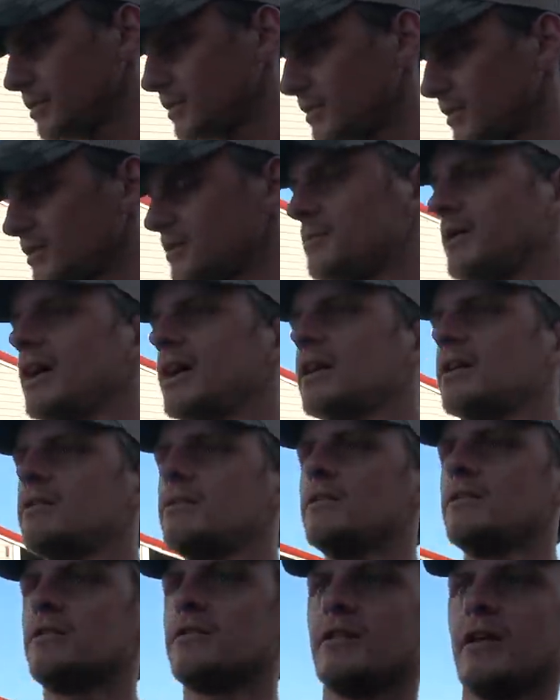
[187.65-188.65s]
put these back
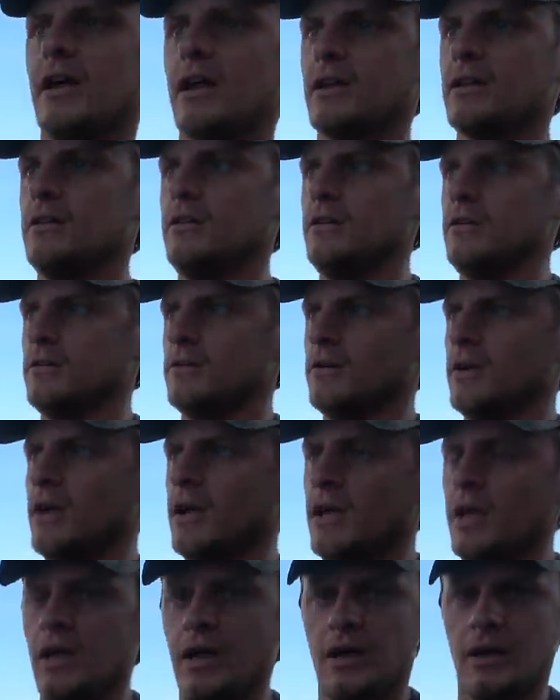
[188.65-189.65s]
in the sack here.
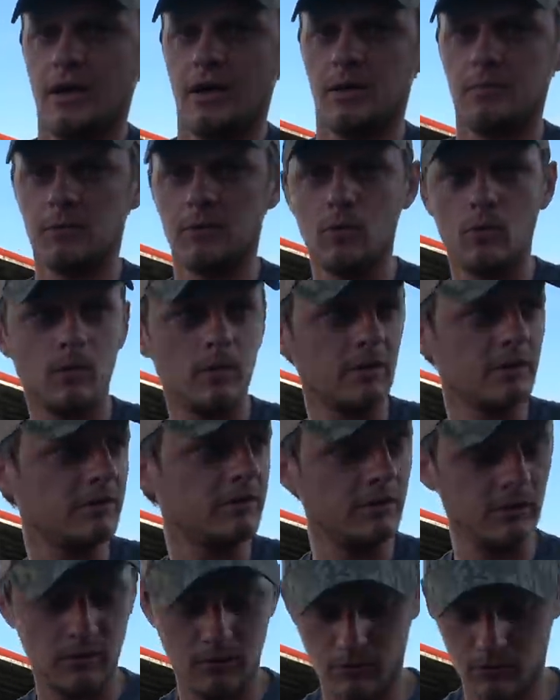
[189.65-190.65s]
I'm going
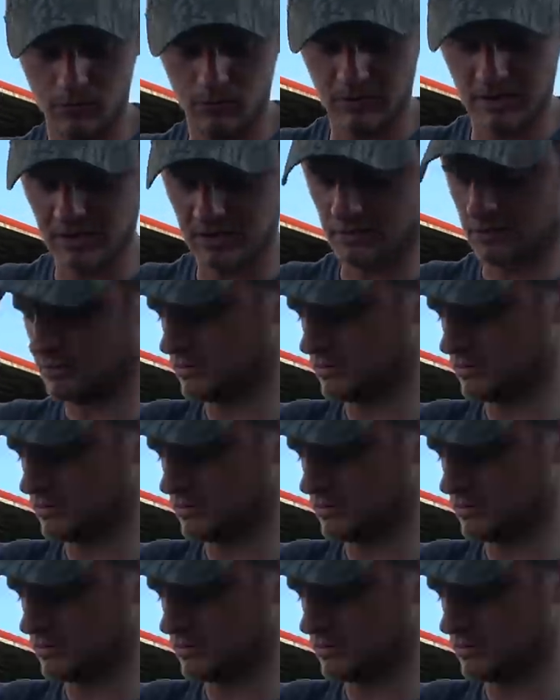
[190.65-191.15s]
to get